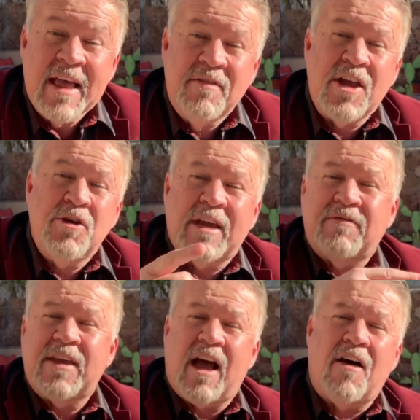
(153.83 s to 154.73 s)
Then you
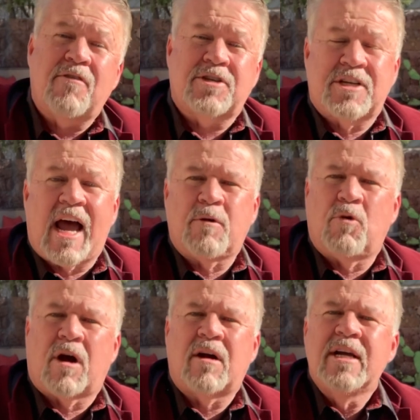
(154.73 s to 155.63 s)
get the other side
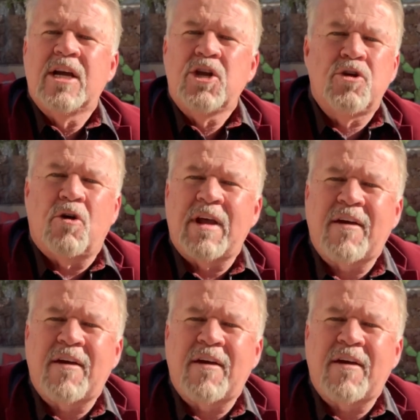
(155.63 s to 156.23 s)
where you don't